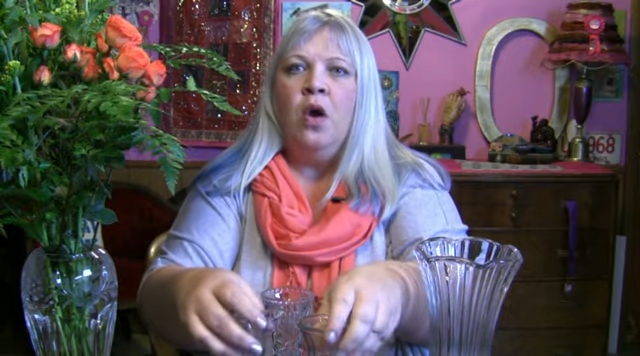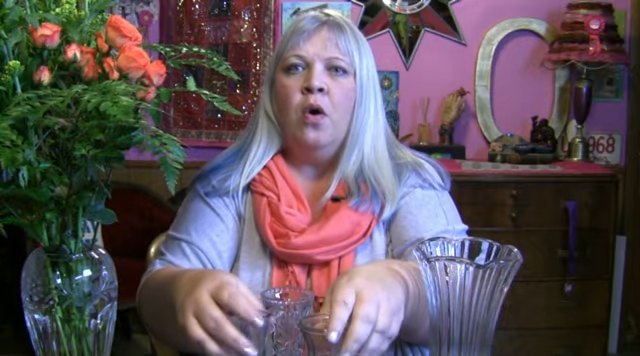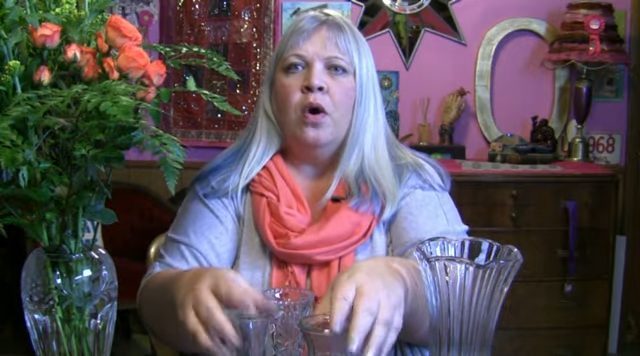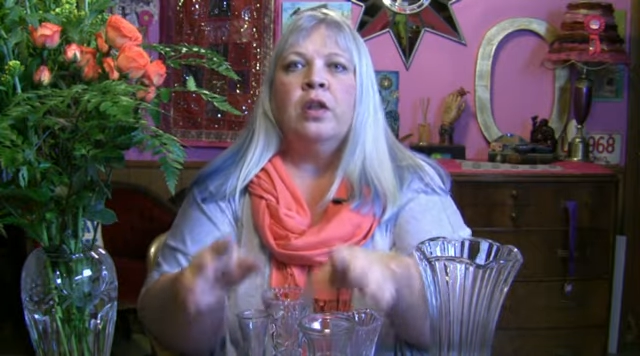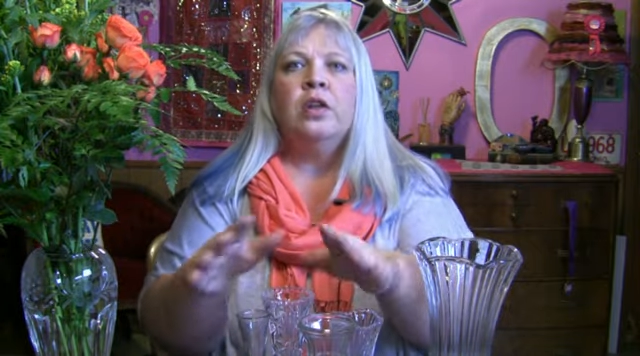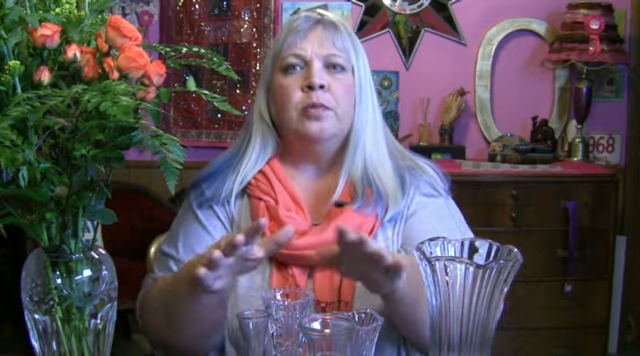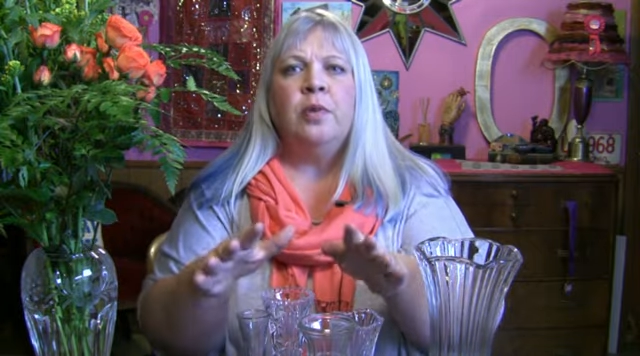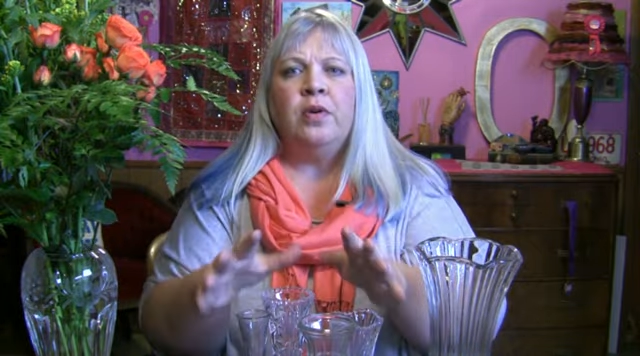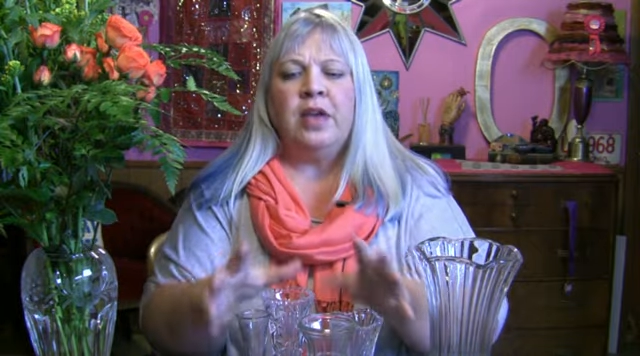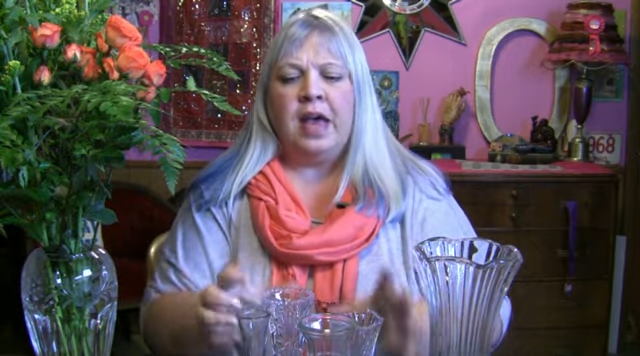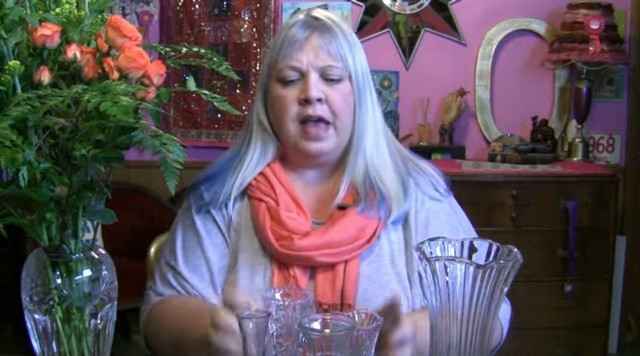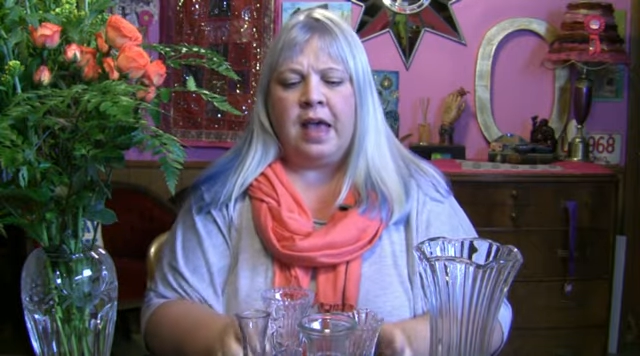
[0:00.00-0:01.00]
or a little
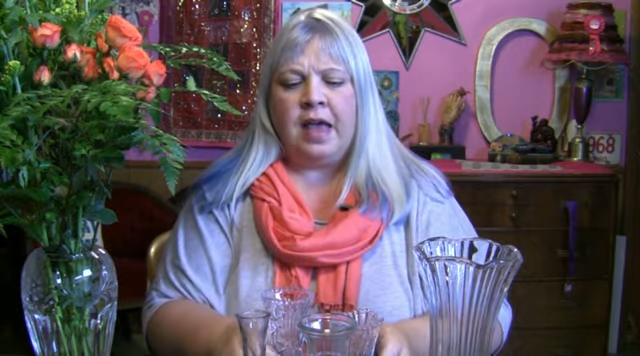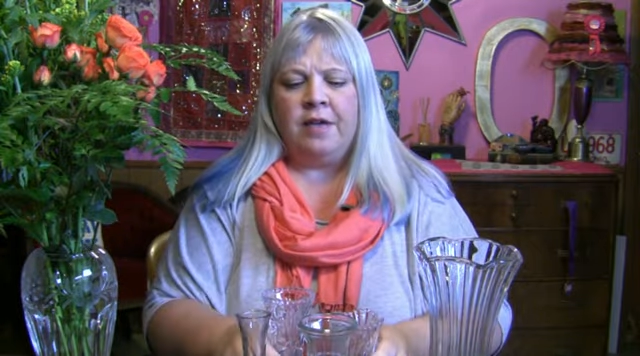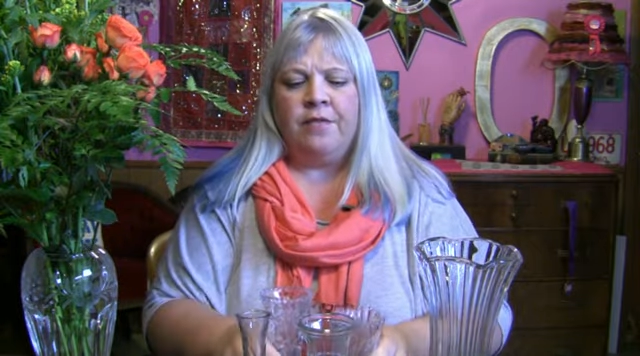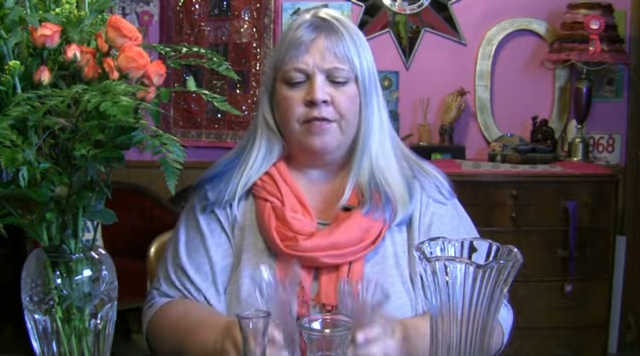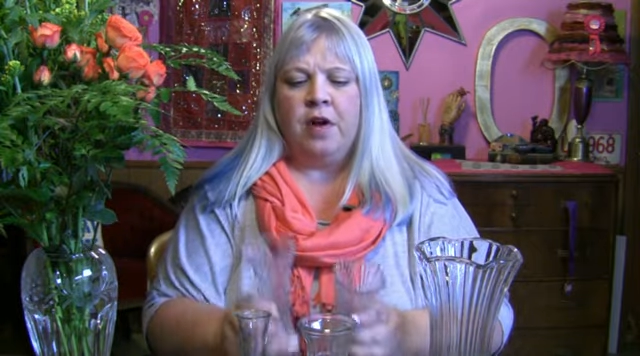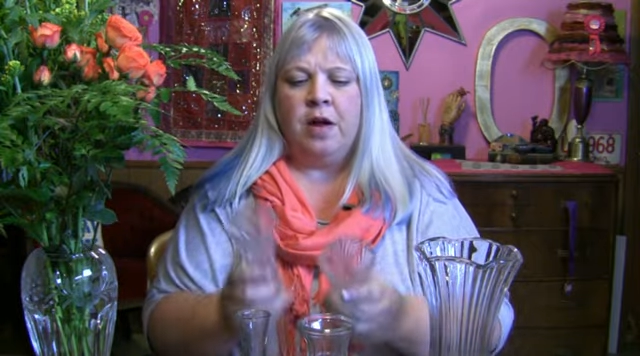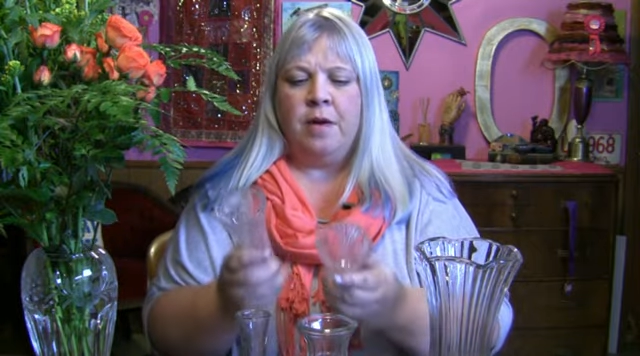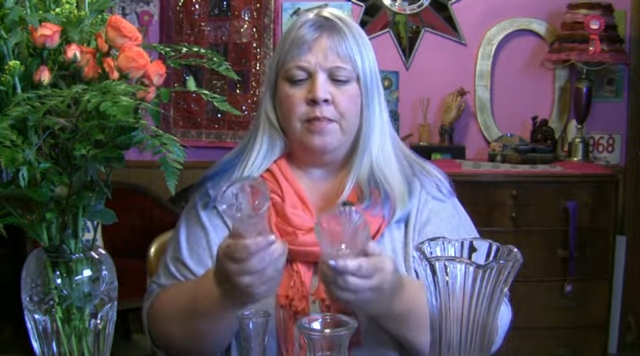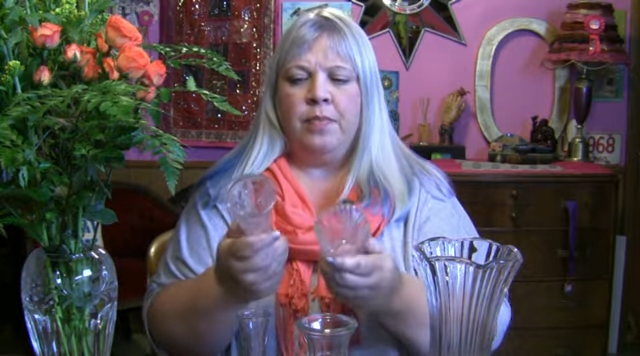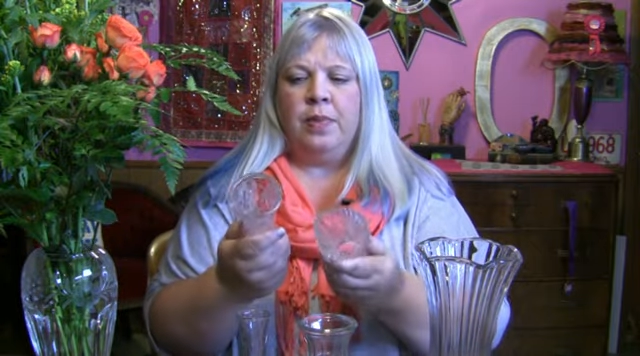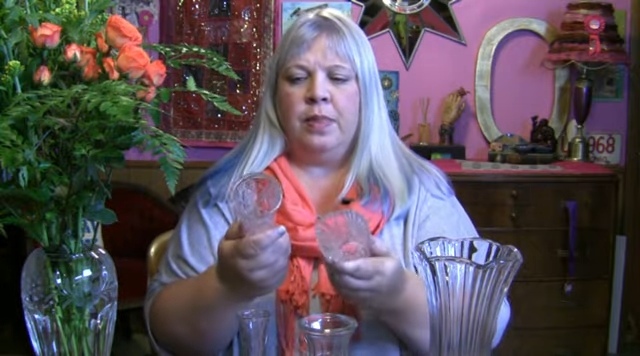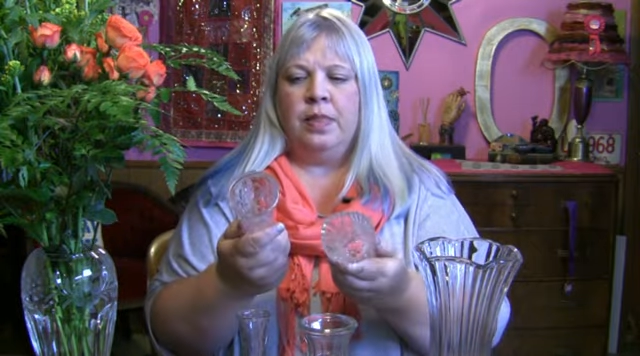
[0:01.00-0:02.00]
bouquet
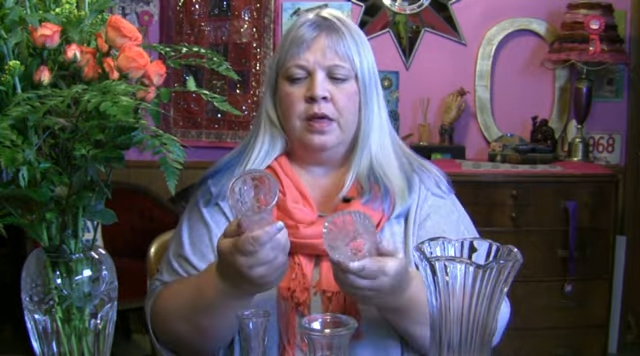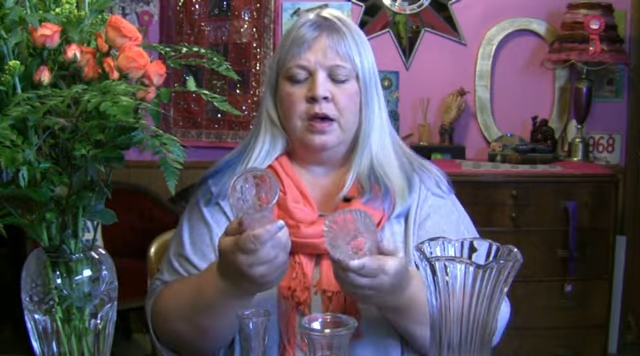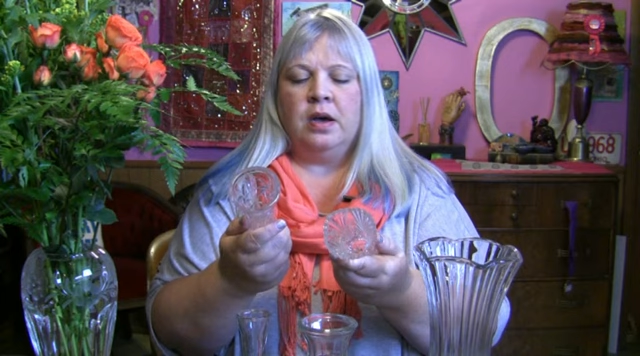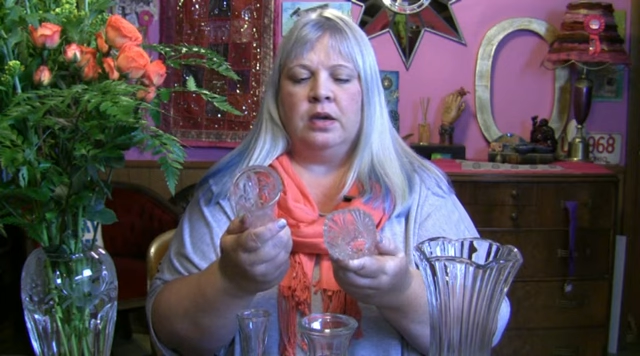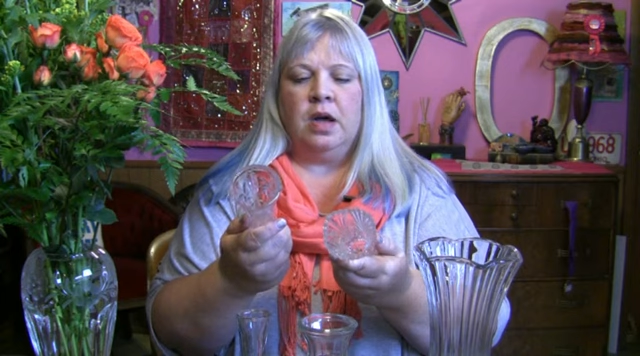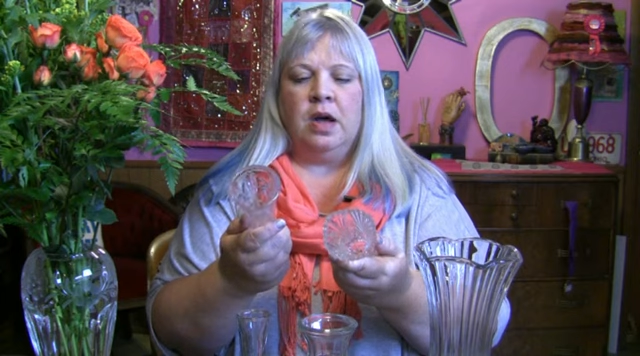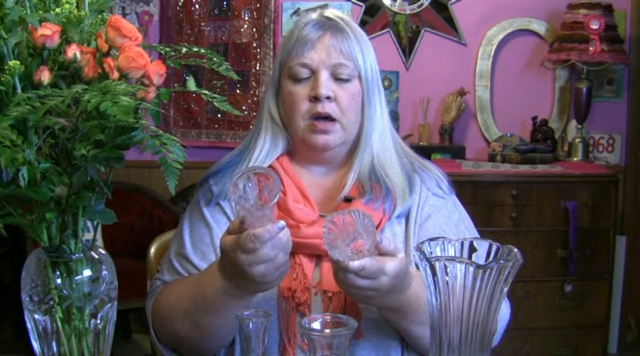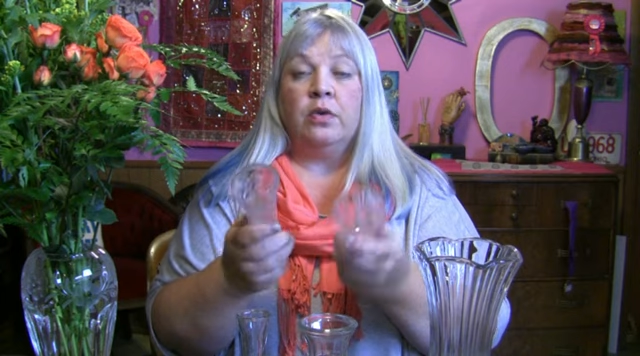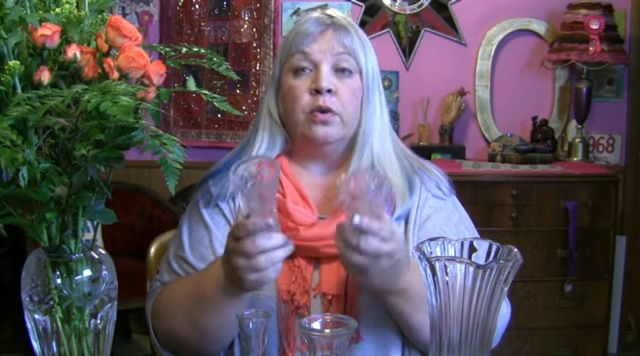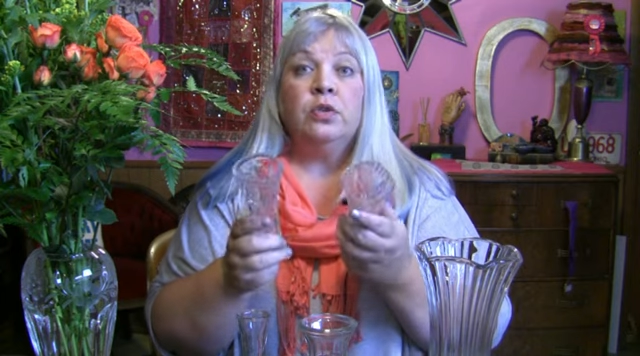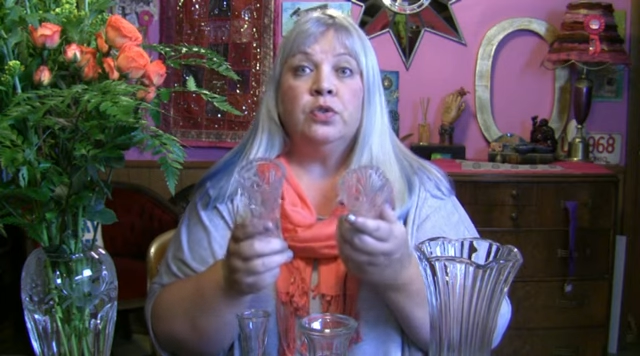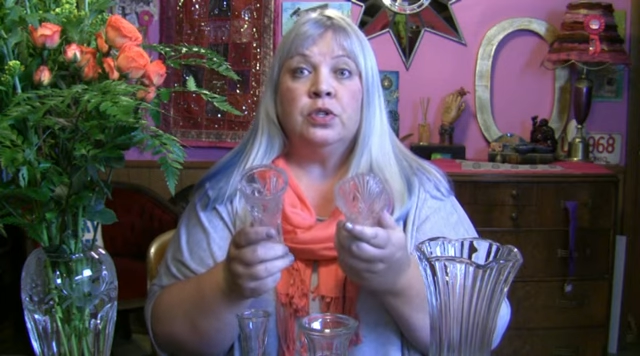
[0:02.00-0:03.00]
from the
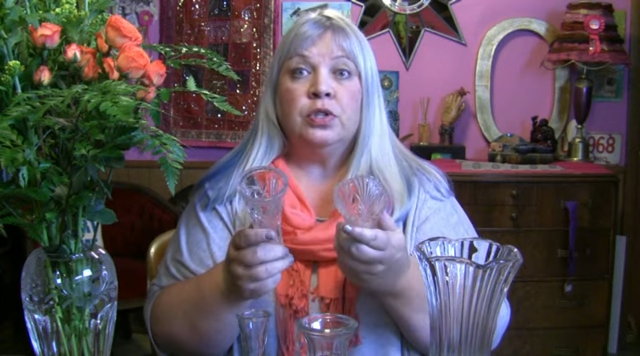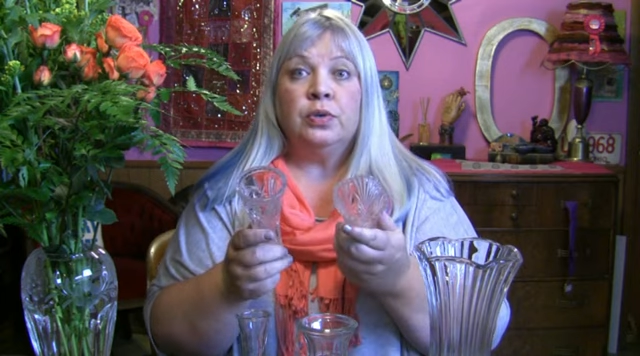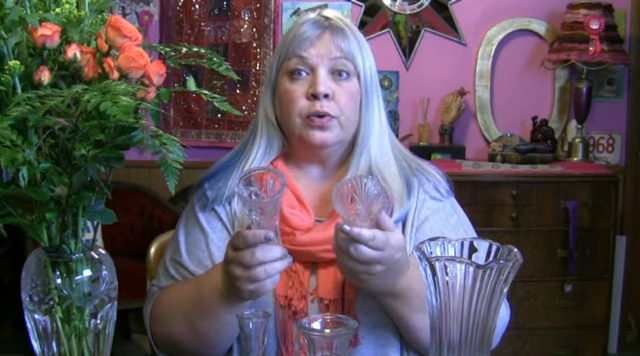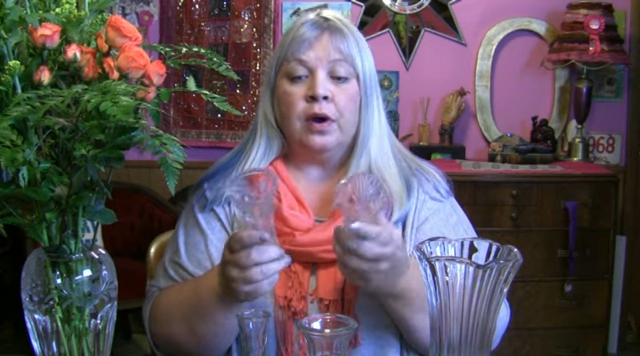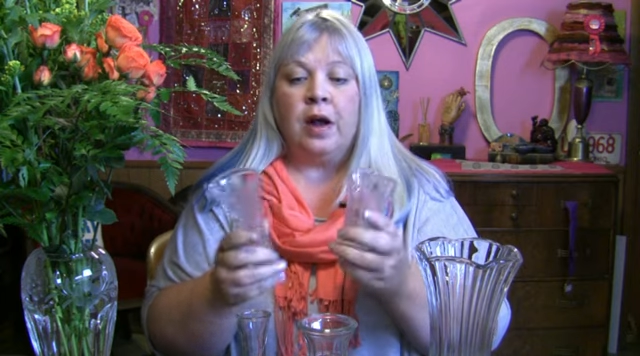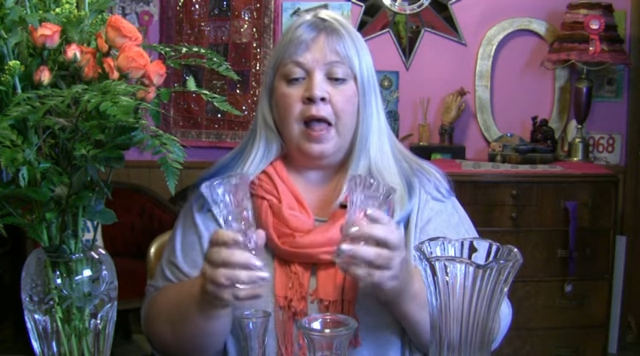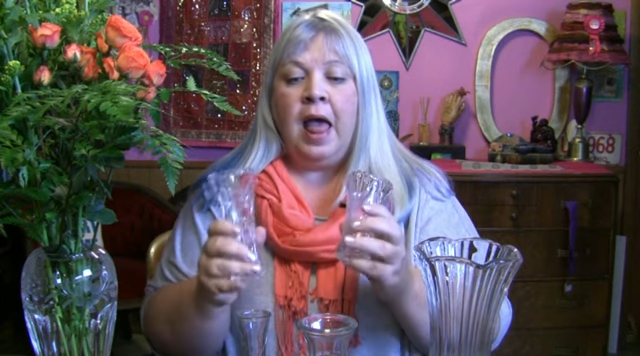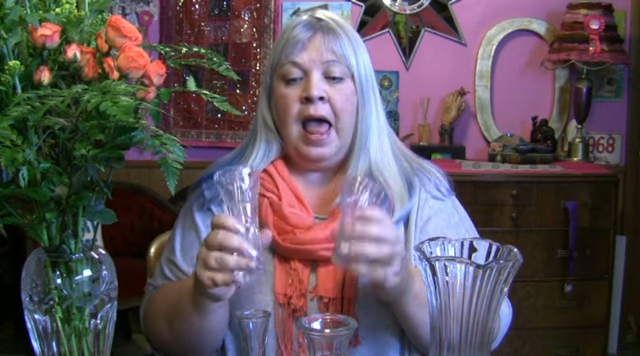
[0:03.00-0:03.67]
grocery store,